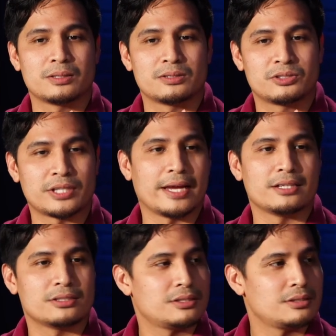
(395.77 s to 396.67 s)

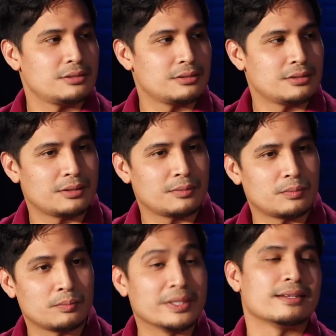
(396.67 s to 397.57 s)
change
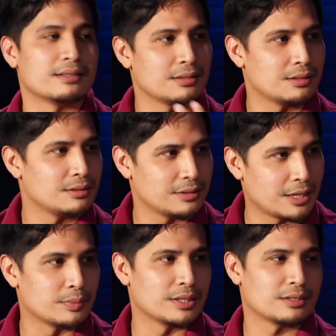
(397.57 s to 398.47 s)
the beating the yeah, yeah
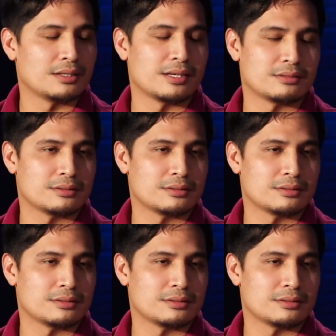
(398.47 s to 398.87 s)
the beating the Lakers.